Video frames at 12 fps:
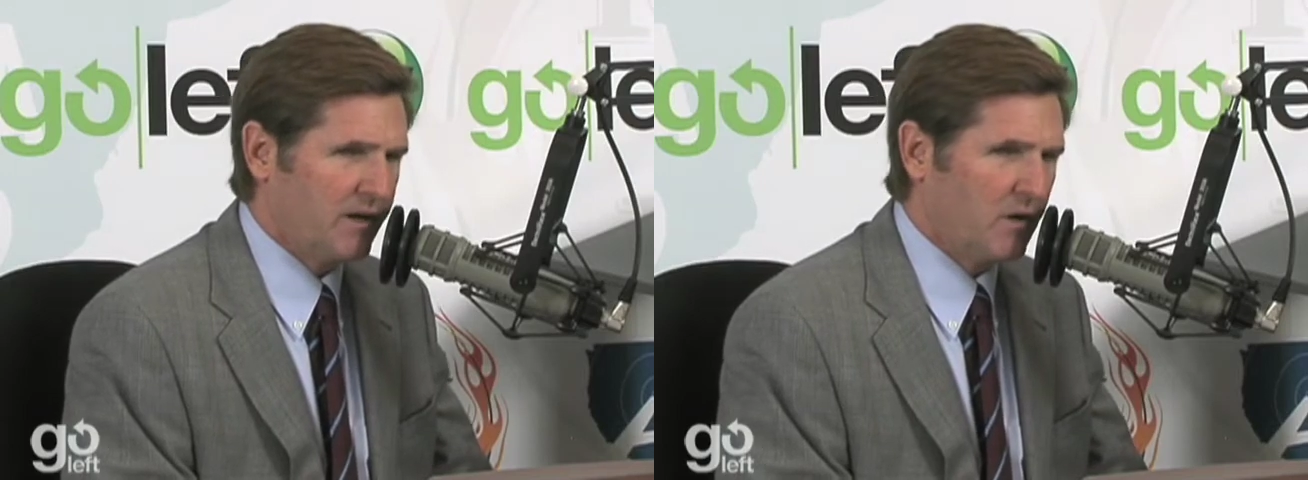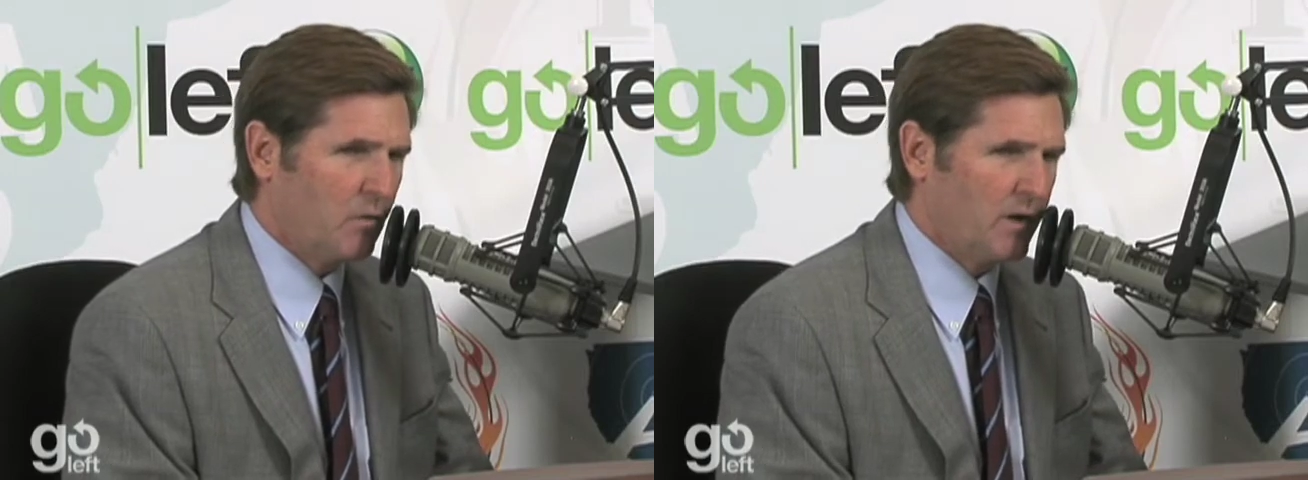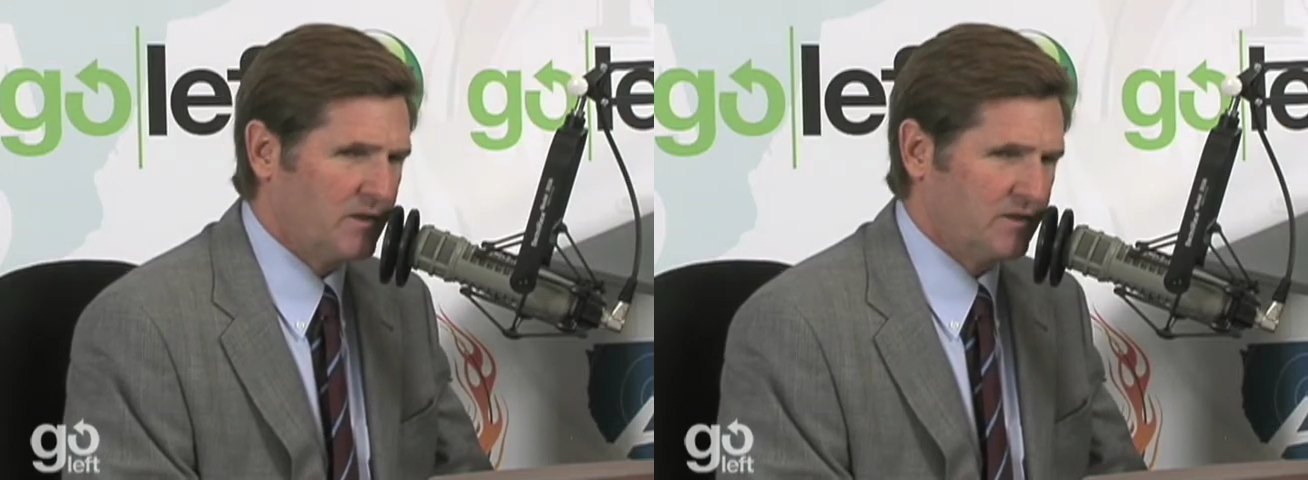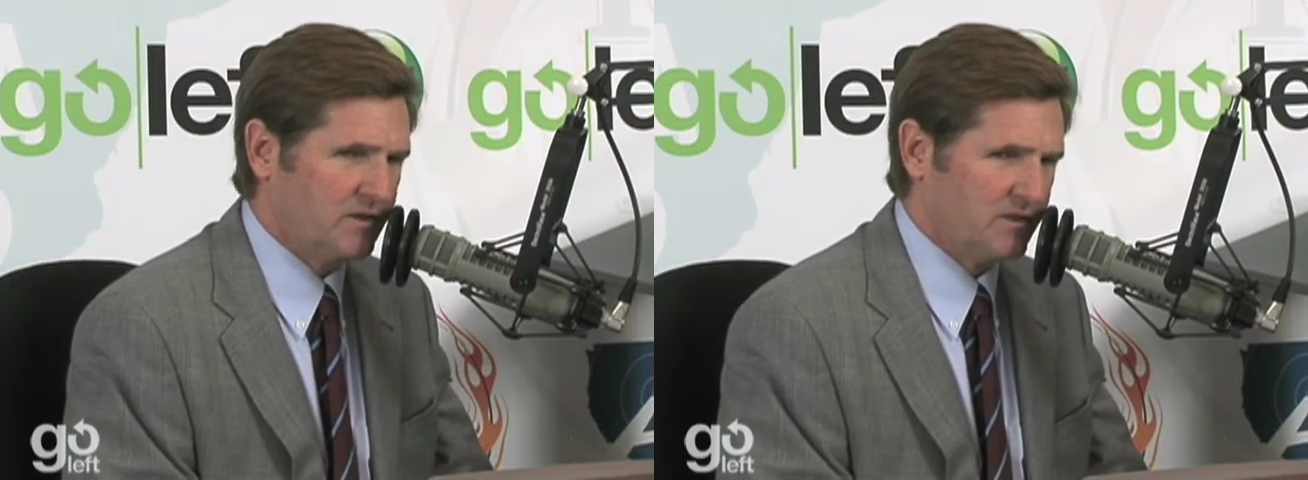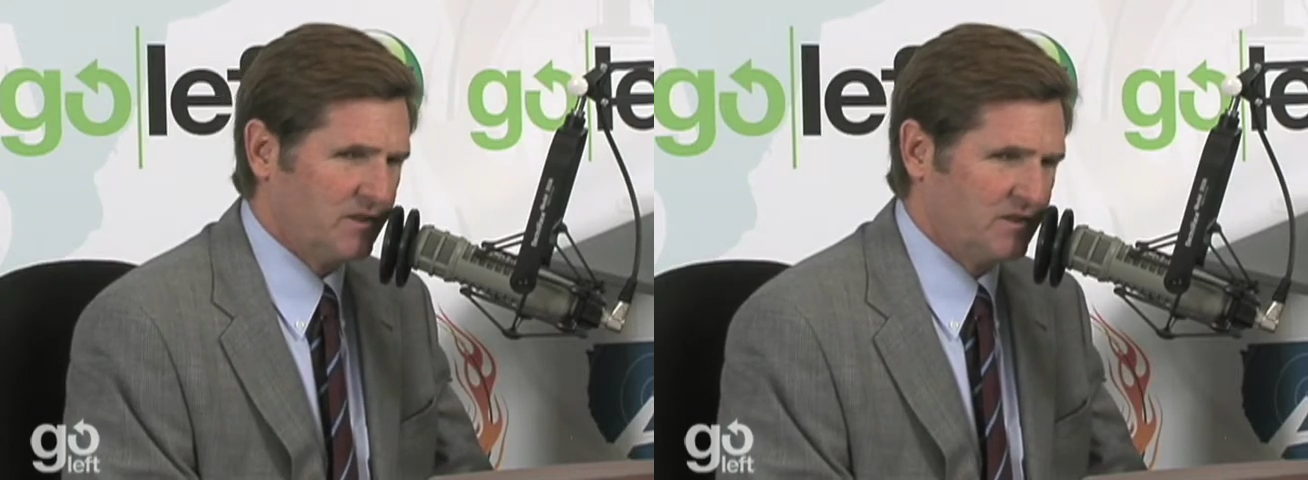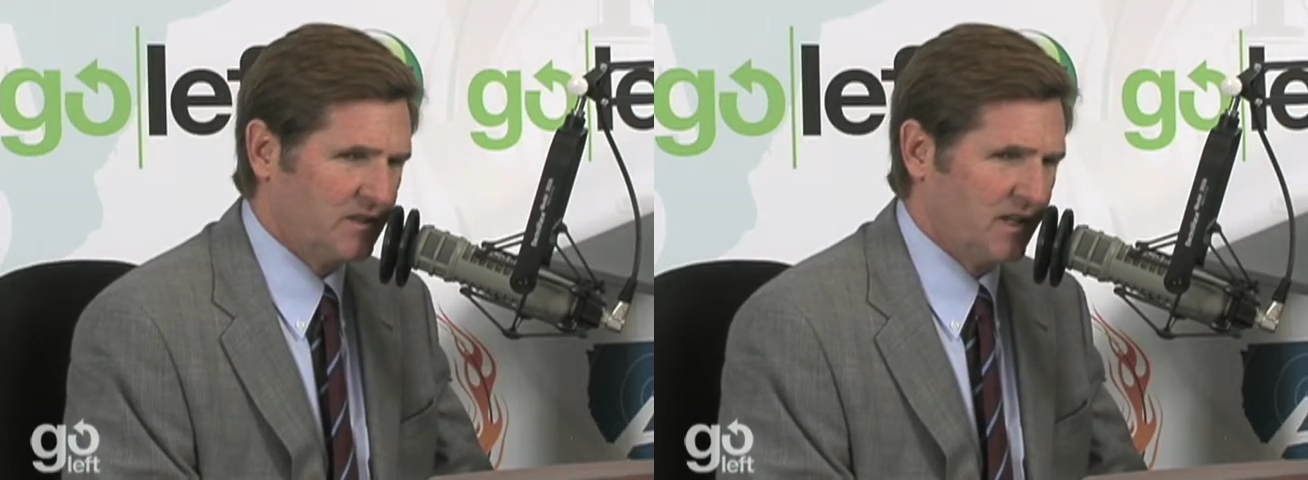airways
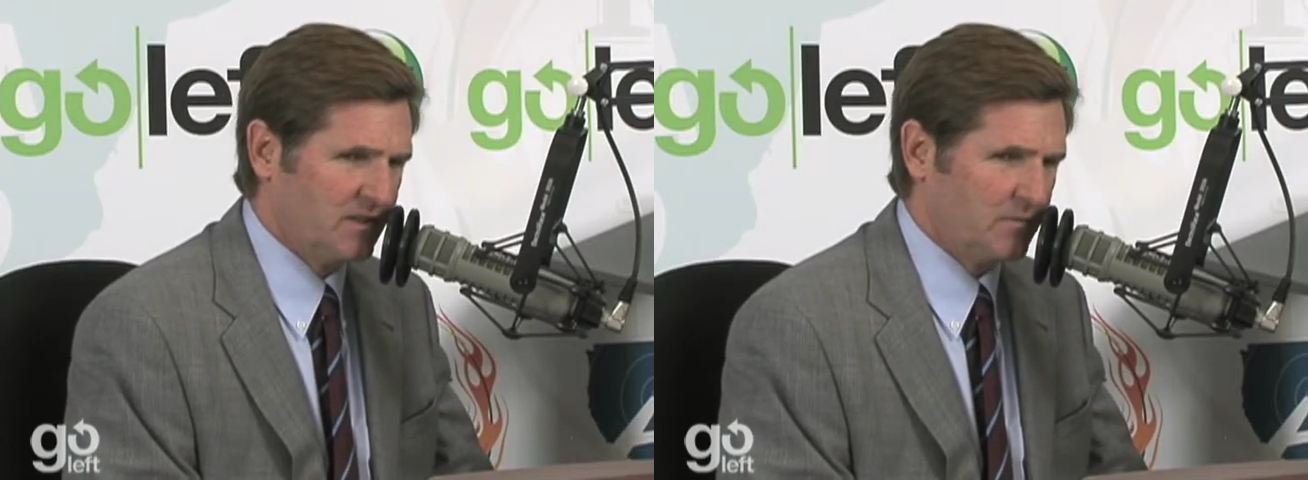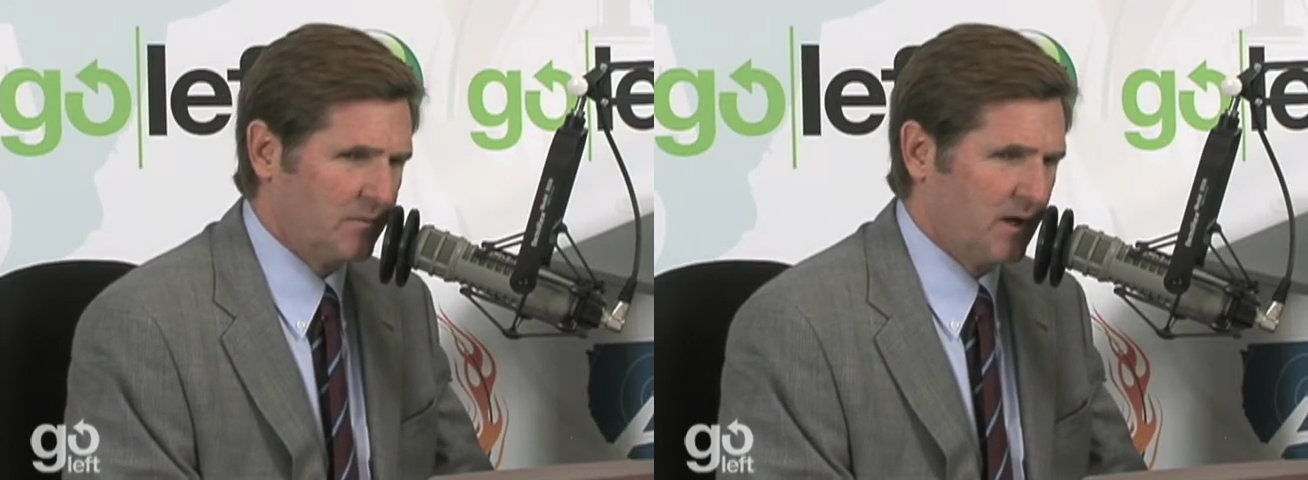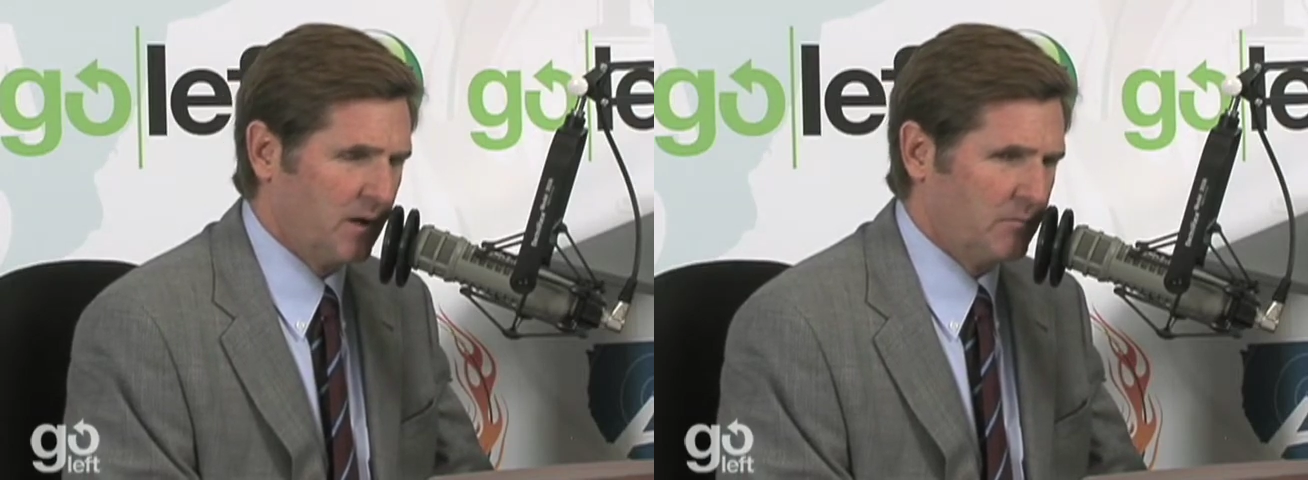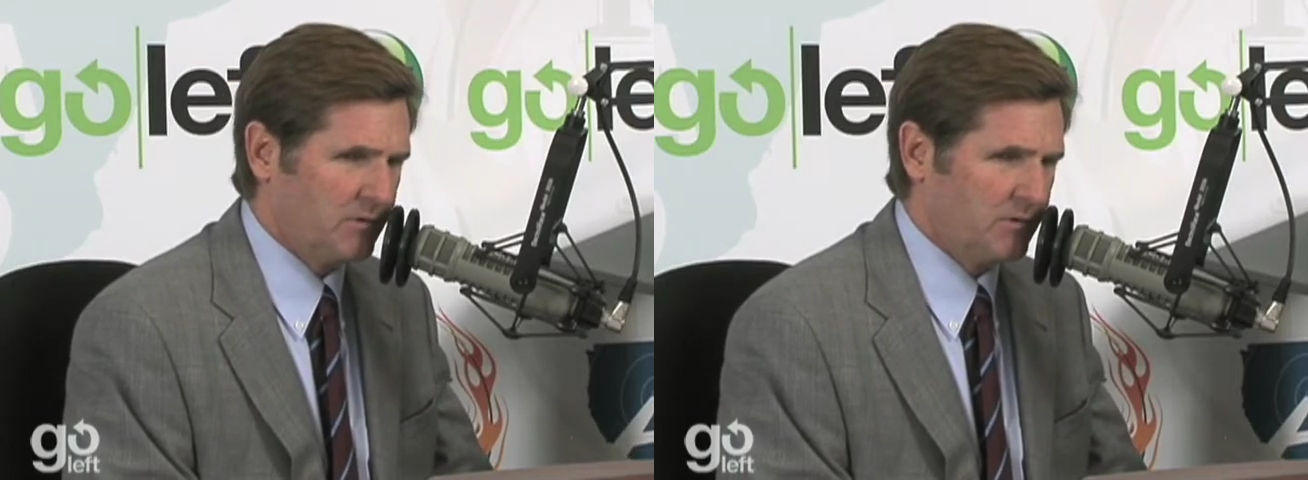disease kinds of problems,